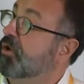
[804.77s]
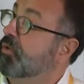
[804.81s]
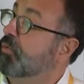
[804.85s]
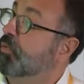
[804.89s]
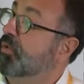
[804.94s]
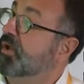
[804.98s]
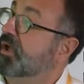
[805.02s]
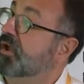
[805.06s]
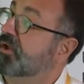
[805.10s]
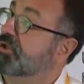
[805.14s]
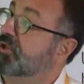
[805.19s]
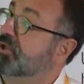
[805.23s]

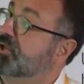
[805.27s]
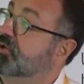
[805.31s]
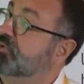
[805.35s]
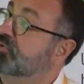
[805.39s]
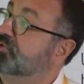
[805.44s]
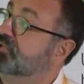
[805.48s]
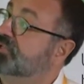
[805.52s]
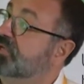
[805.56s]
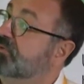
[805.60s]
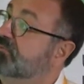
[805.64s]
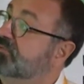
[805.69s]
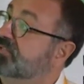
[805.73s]
We are
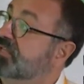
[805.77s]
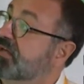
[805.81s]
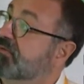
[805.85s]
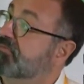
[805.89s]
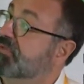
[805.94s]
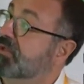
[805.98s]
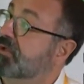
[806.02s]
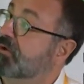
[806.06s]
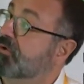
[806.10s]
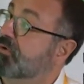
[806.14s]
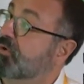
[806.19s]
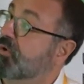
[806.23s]
using
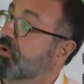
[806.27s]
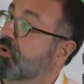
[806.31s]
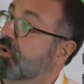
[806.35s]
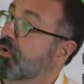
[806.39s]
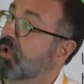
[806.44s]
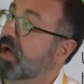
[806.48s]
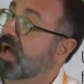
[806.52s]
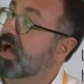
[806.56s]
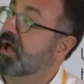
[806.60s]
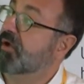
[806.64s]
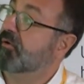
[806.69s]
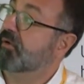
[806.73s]
something
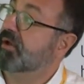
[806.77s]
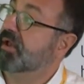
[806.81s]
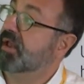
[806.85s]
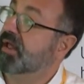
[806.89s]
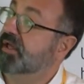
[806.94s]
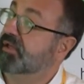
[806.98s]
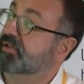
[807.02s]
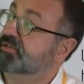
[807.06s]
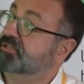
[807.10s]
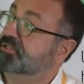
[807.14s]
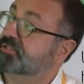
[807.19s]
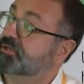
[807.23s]
called
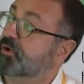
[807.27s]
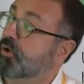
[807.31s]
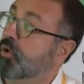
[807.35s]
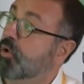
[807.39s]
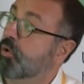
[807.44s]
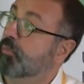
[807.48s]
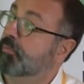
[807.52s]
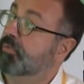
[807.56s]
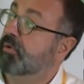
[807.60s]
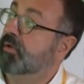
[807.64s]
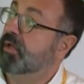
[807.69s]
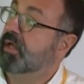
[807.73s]
RNA
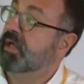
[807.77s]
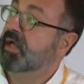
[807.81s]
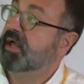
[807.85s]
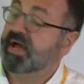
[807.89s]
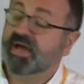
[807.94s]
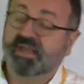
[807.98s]
scope,